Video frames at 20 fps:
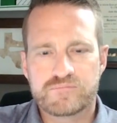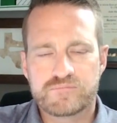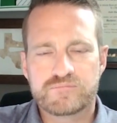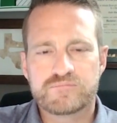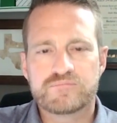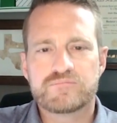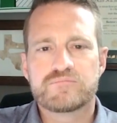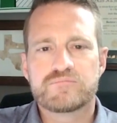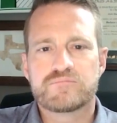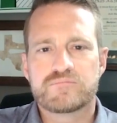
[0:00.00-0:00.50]

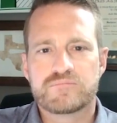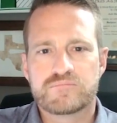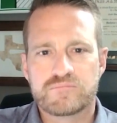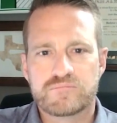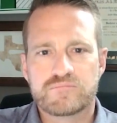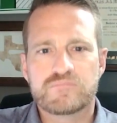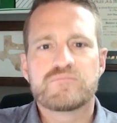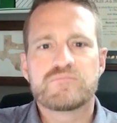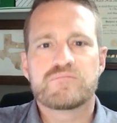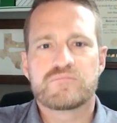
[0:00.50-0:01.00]

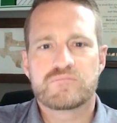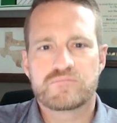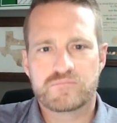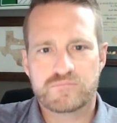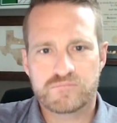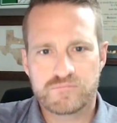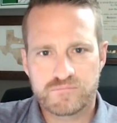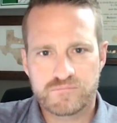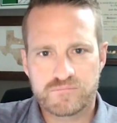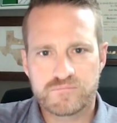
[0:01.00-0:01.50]

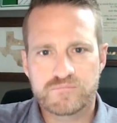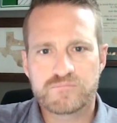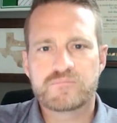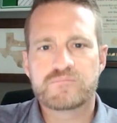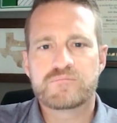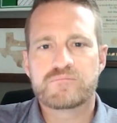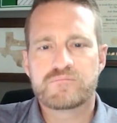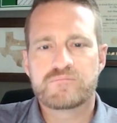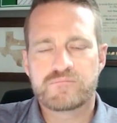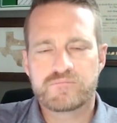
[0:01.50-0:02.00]

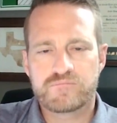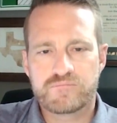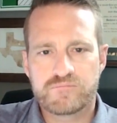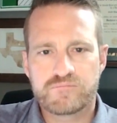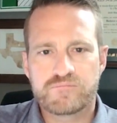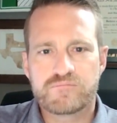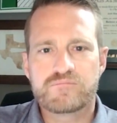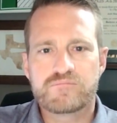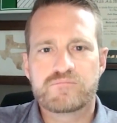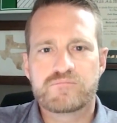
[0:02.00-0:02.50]

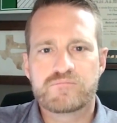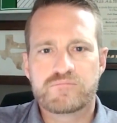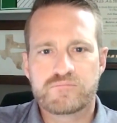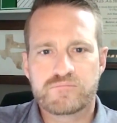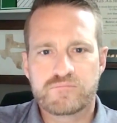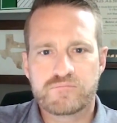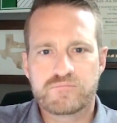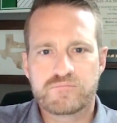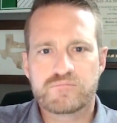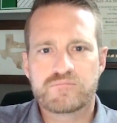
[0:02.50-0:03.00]

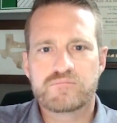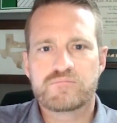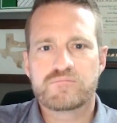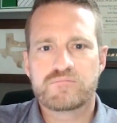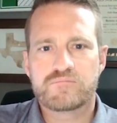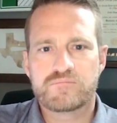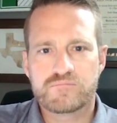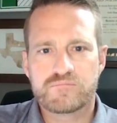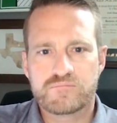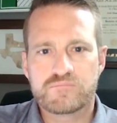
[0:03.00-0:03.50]

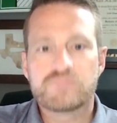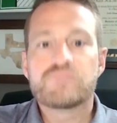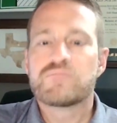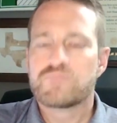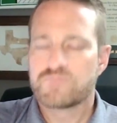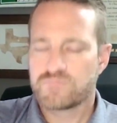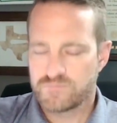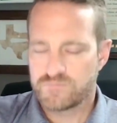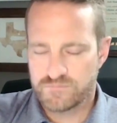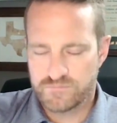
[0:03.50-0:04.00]

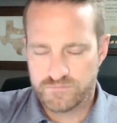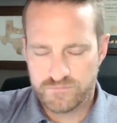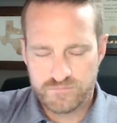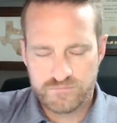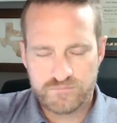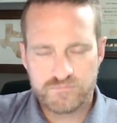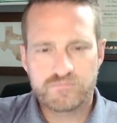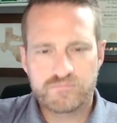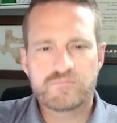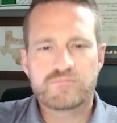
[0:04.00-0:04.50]

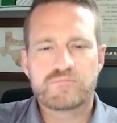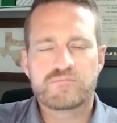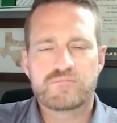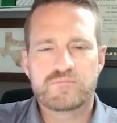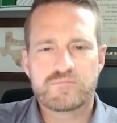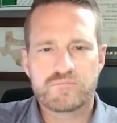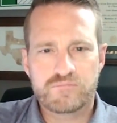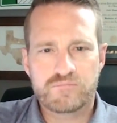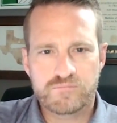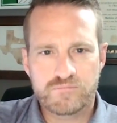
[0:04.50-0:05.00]

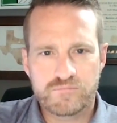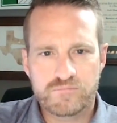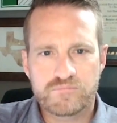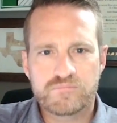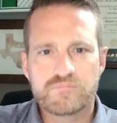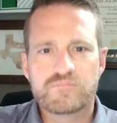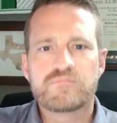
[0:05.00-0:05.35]
No words are spoken by the person on screen.